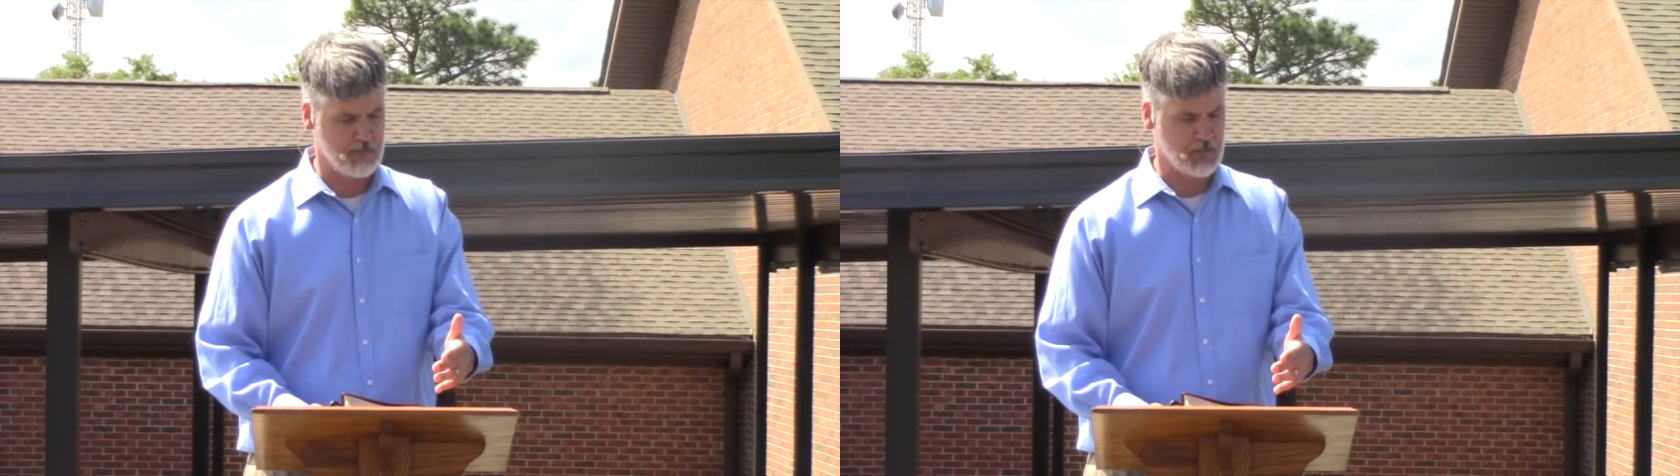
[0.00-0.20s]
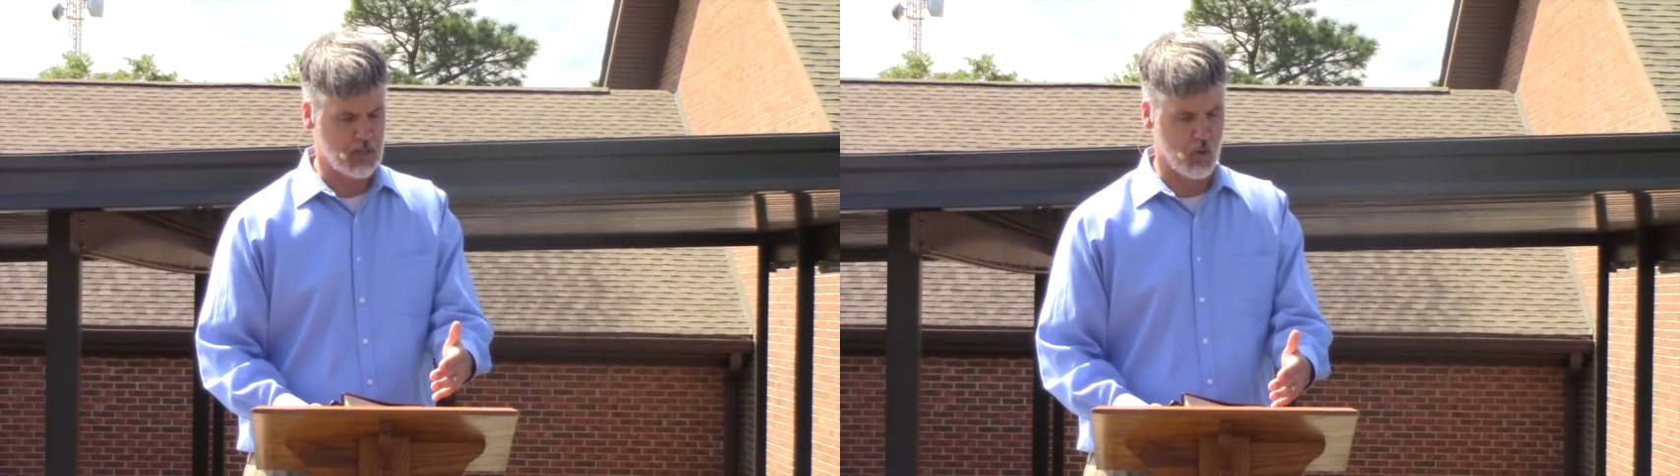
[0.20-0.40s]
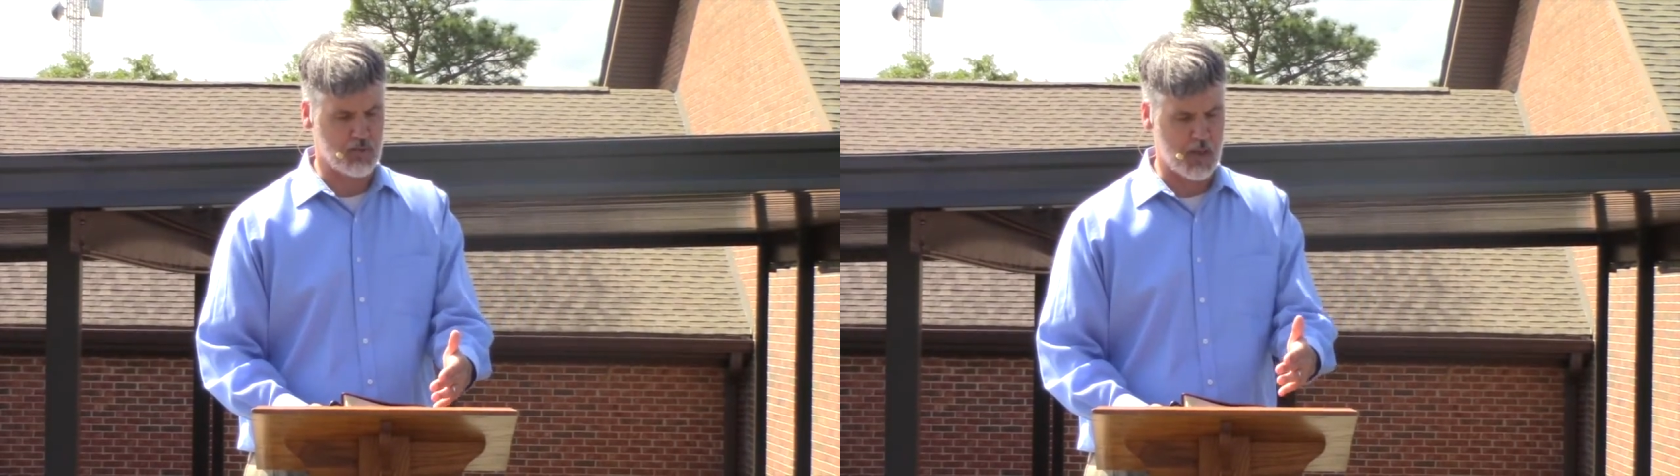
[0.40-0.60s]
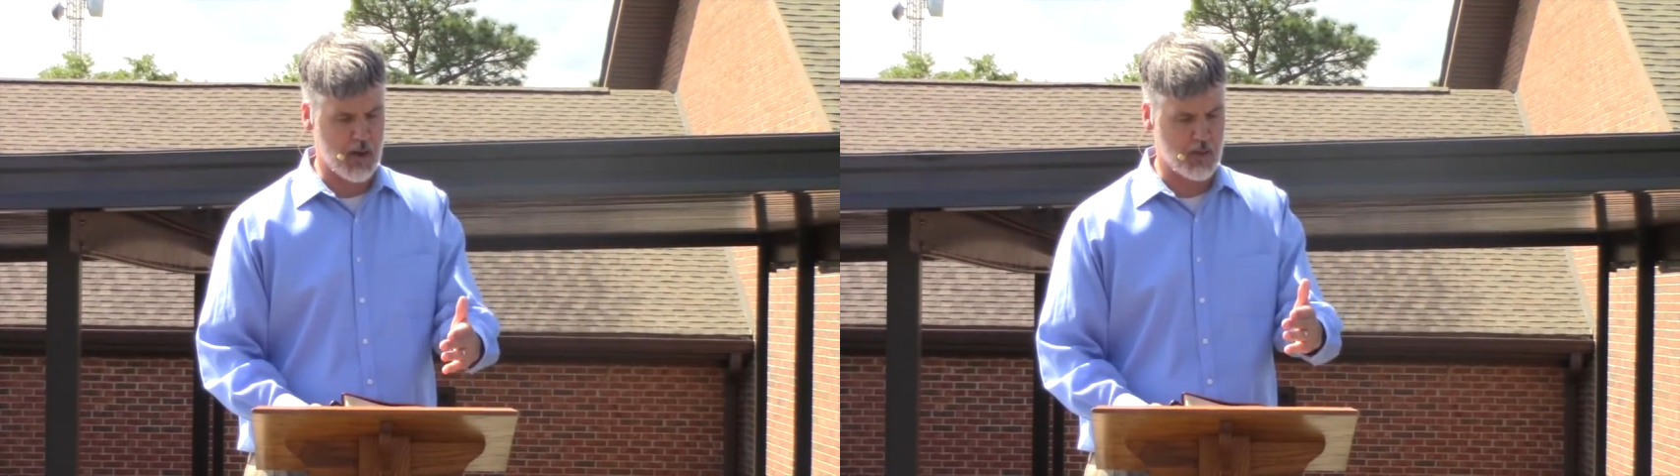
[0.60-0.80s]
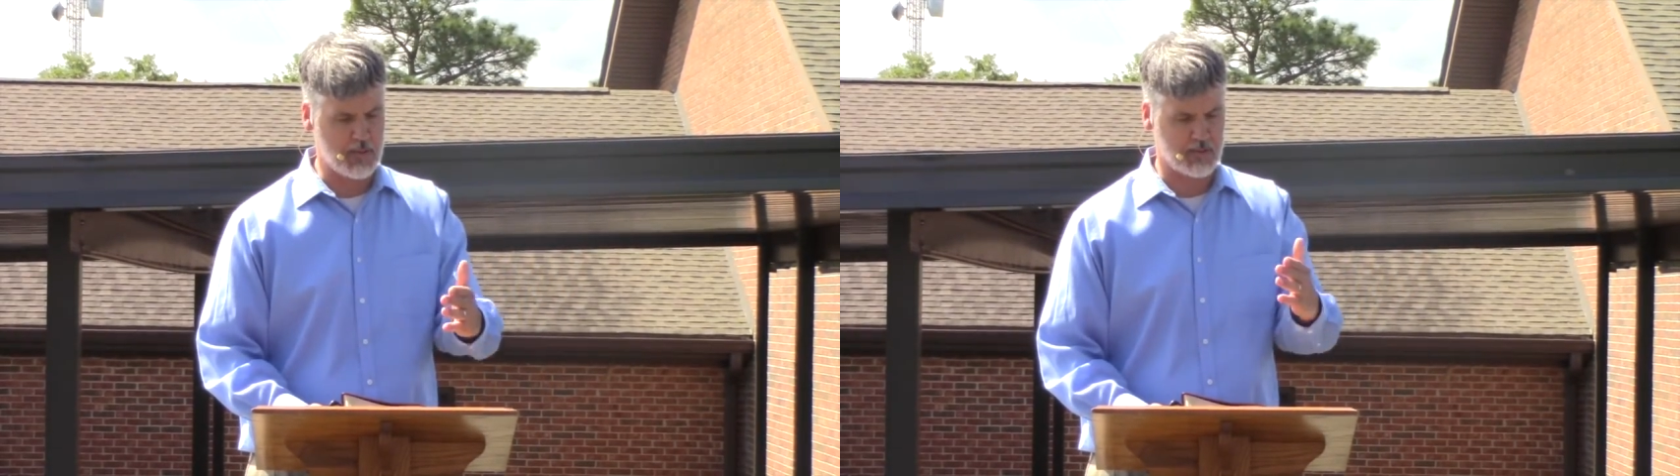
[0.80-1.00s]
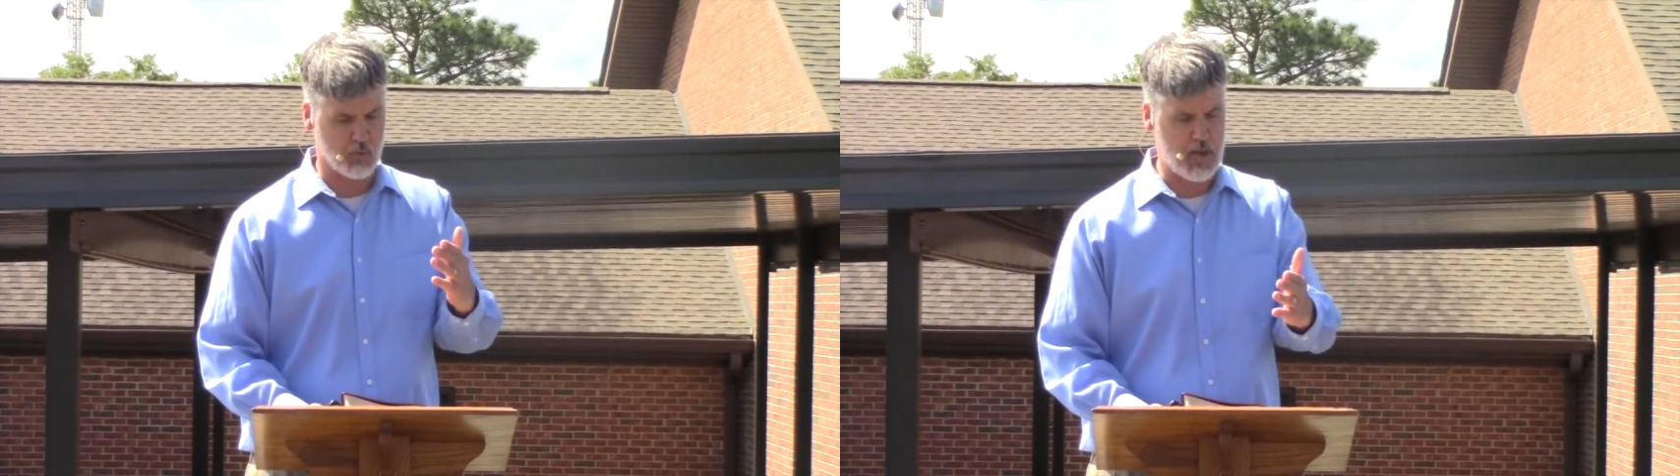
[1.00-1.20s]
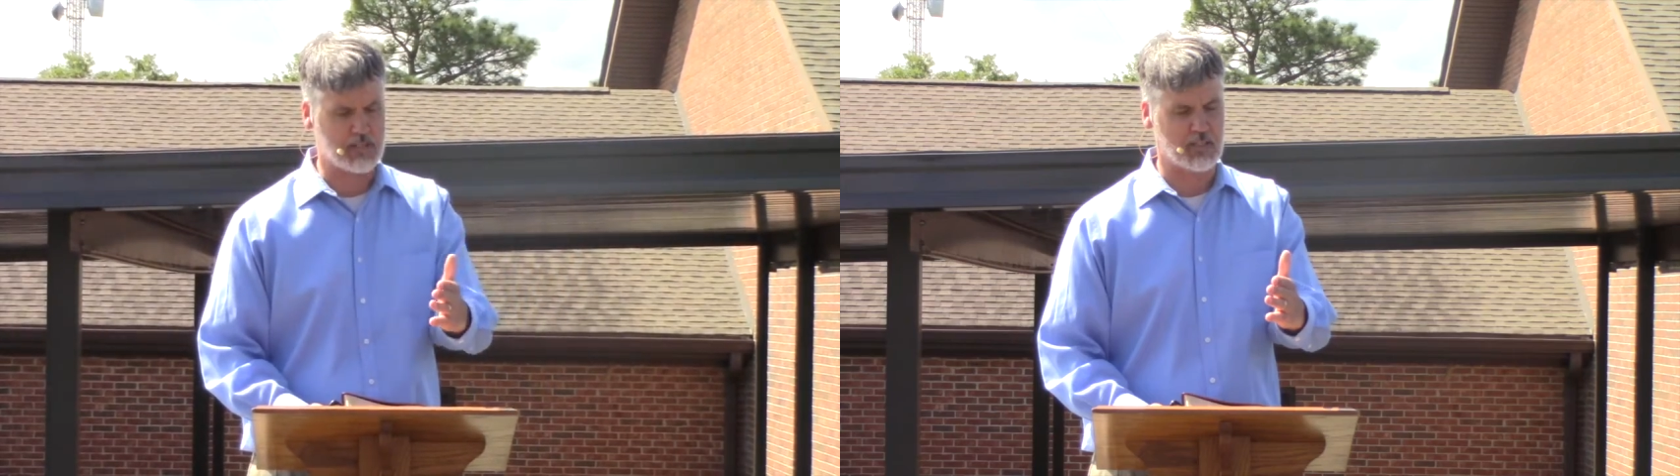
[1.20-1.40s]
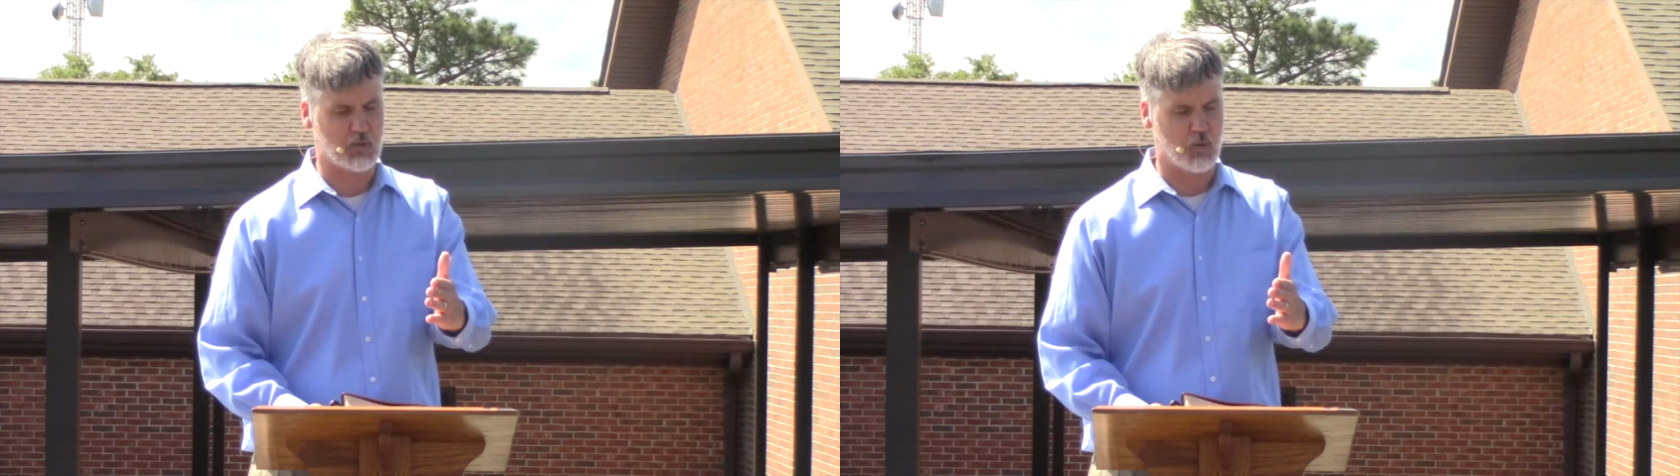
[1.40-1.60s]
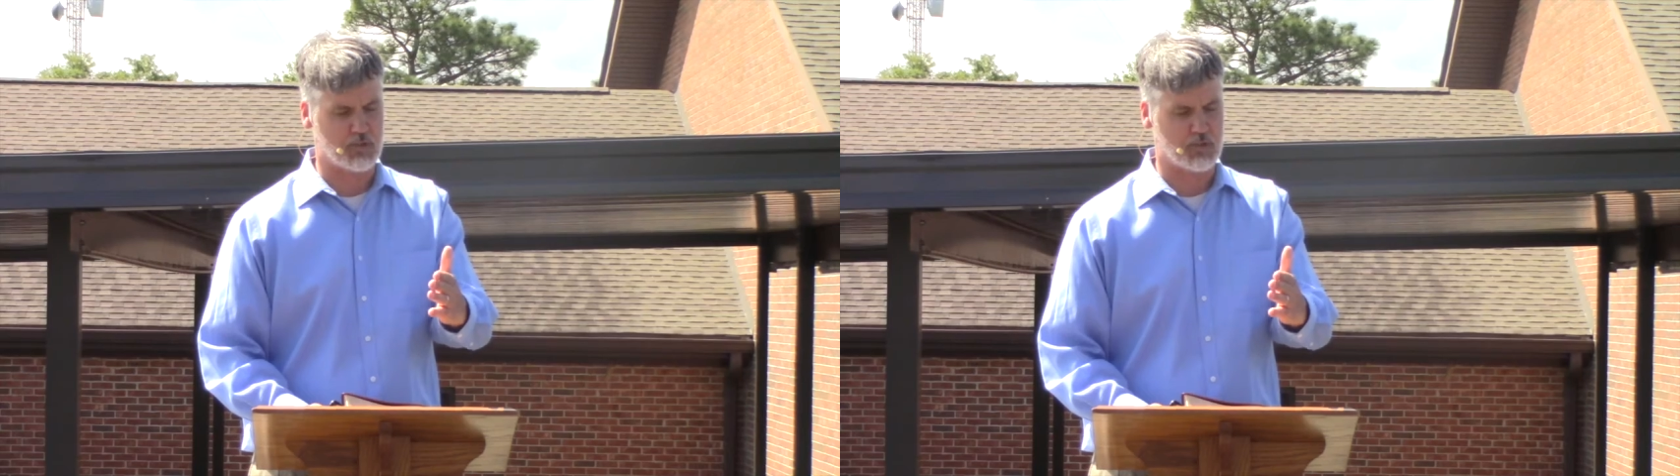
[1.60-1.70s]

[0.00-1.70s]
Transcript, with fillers: that, Lord, they might be directed, Lord,